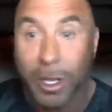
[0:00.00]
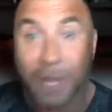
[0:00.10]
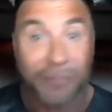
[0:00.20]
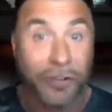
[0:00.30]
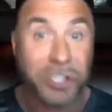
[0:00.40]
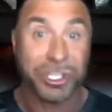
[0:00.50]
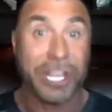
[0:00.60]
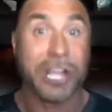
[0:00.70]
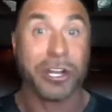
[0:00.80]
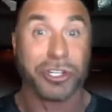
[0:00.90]
First tee
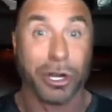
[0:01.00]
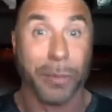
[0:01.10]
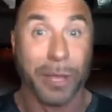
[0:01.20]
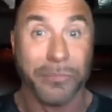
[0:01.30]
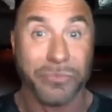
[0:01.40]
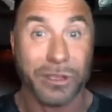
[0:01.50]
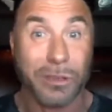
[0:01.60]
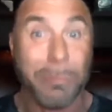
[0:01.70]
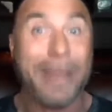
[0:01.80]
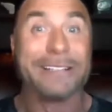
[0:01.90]
in a tournament,
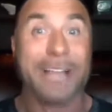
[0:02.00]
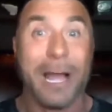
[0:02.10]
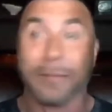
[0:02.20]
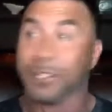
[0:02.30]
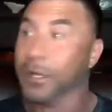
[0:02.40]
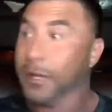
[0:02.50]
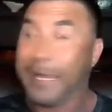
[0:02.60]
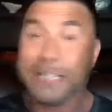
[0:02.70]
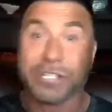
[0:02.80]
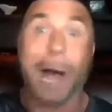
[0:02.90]
many times.
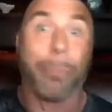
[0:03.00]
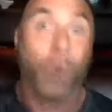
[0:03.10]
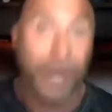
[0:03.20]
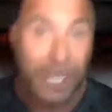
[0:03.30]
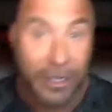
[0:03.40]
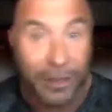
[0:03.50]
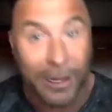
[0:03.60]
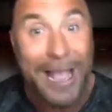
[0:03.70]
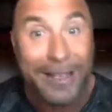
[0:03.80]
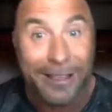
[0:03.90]
He'd top one into the lake.